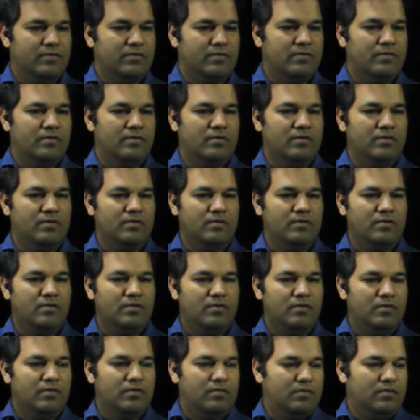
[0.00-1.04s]

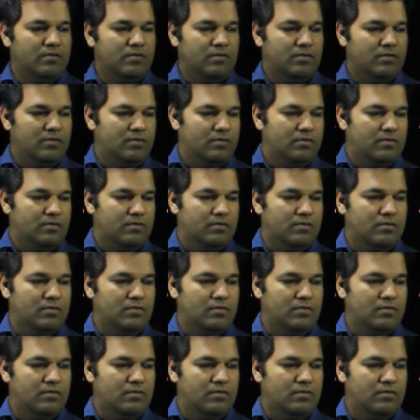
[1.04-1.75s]
(silence)